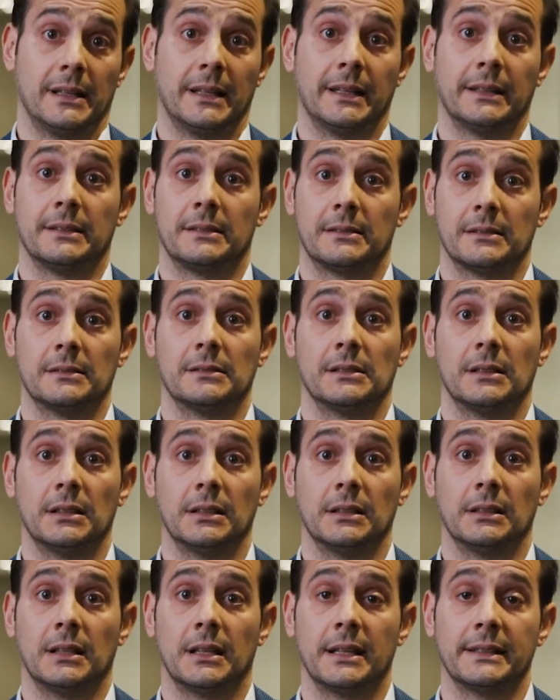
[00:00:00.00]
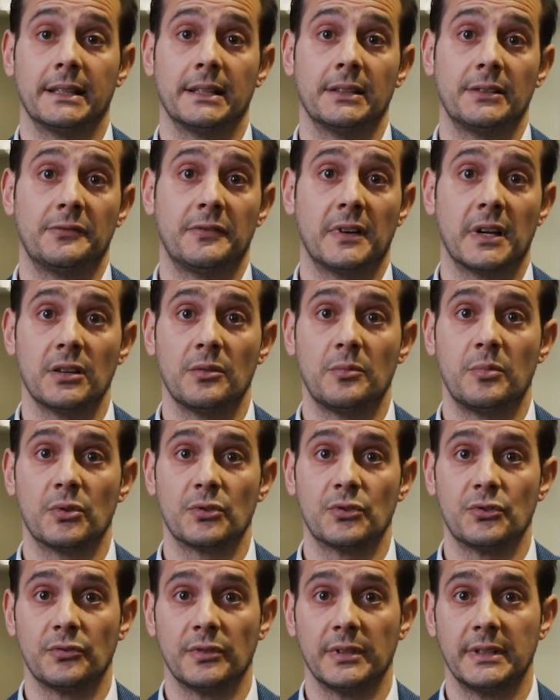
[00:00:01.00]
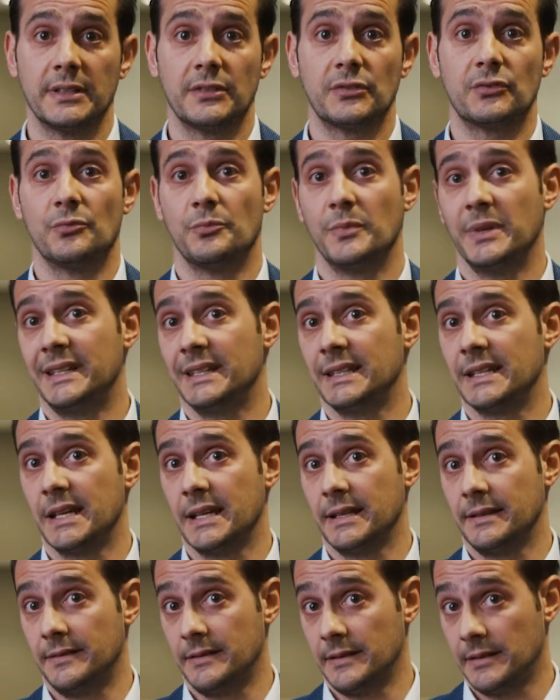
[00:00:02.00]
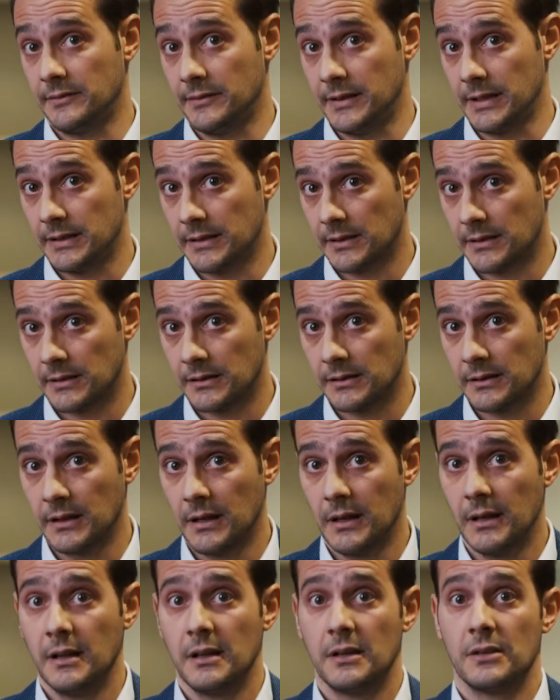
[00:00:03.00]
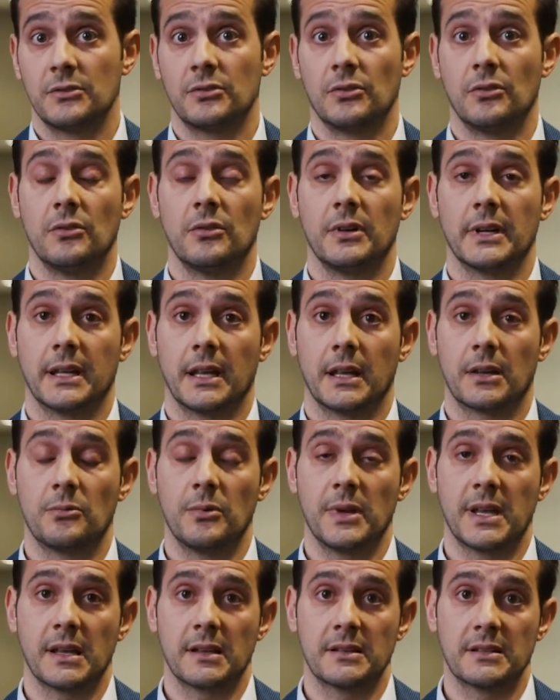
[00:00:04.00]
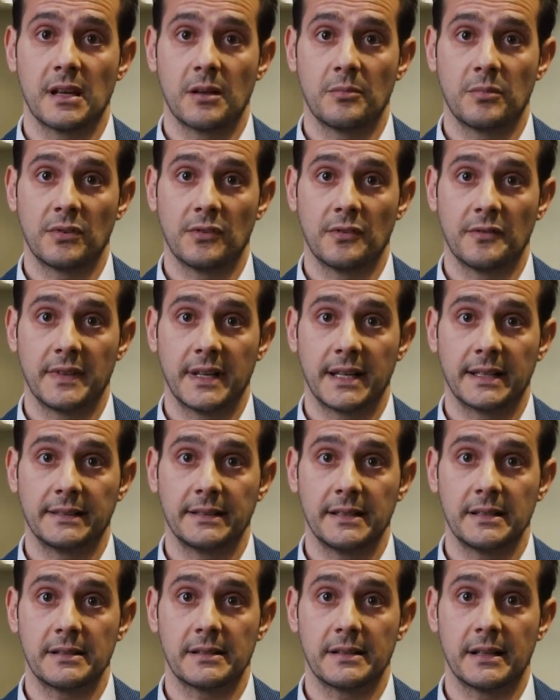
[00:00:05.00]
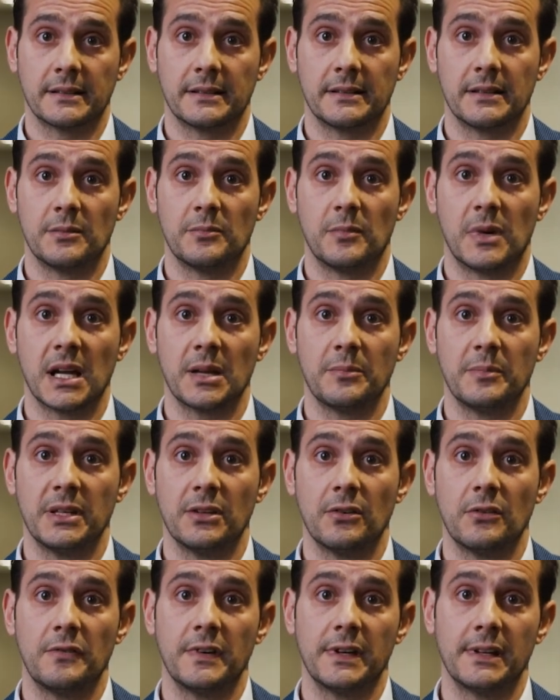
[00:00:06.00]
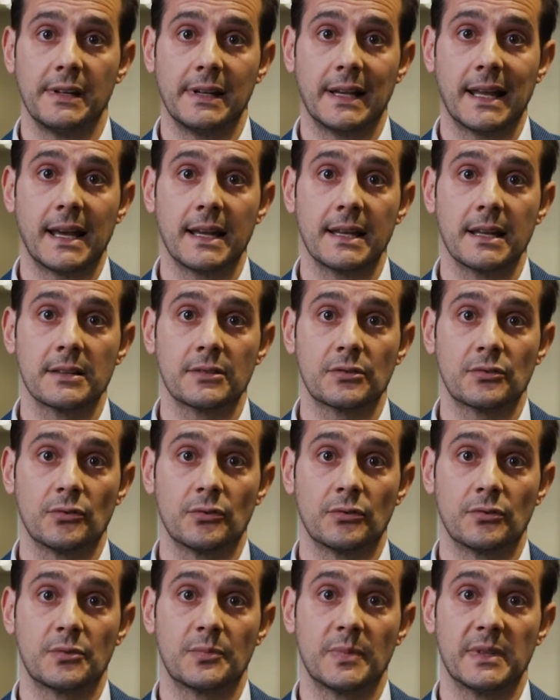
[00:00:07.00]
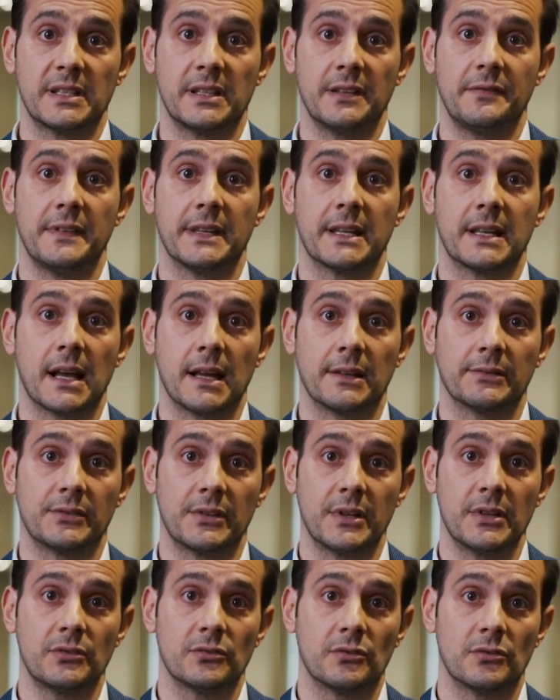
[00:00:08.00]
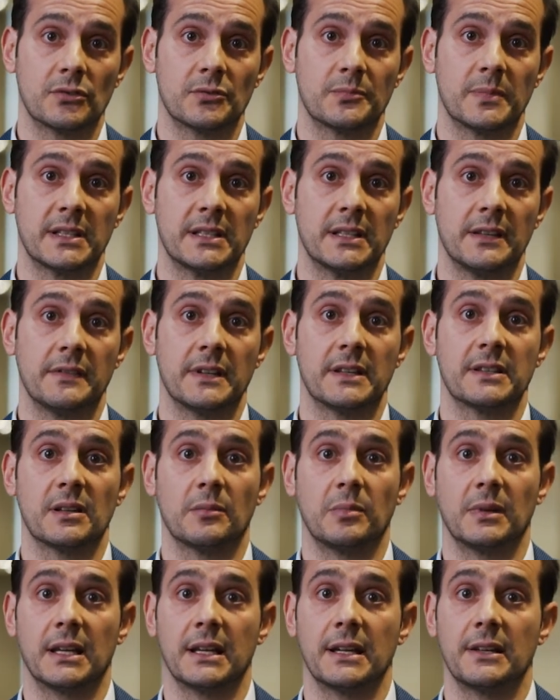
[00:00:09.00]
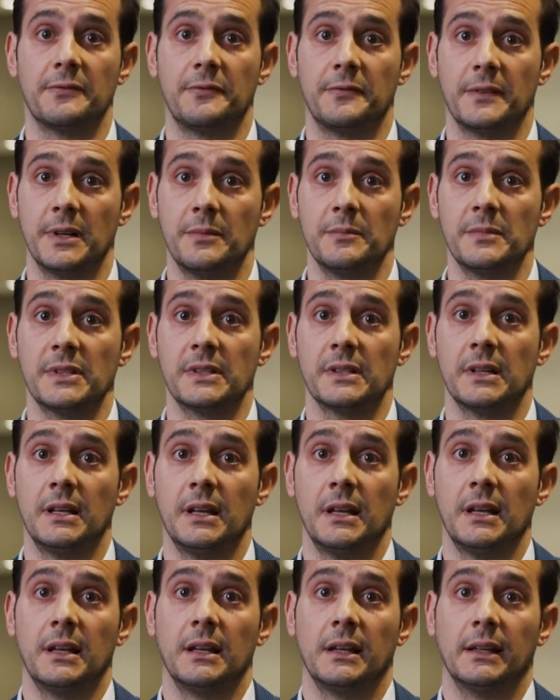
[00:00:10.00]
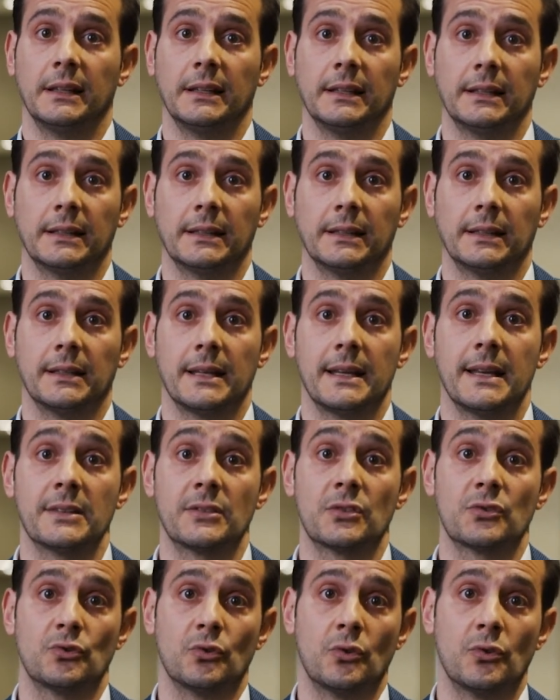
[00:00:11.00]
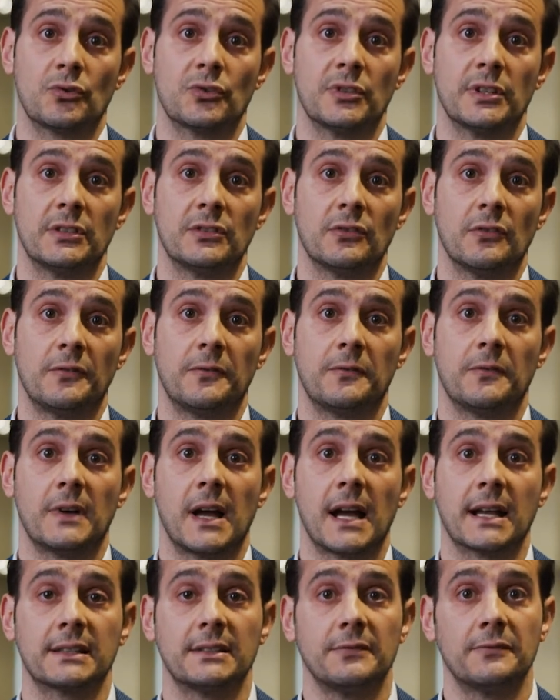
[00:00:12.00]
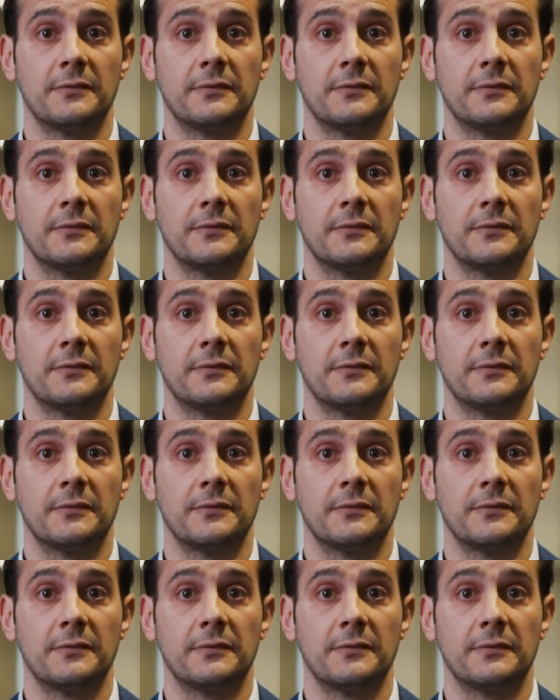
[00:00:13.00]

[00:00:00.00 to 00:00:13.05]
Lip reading: and identify opportunities to mitigate these risks. So a quick example of that is that there might be over-reliance on specific countries or specific supplier firms as sources of active